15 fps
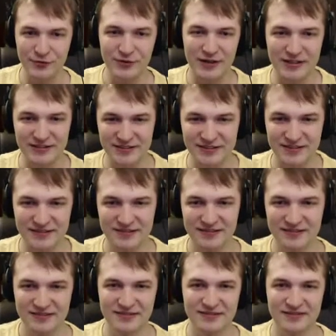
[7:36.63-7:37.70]
voodoo have really done
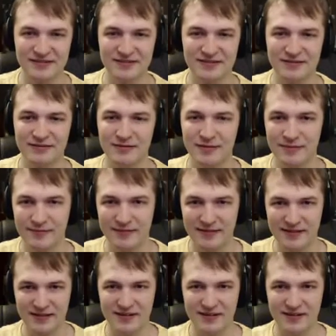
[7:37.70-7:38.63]
a number on me lately.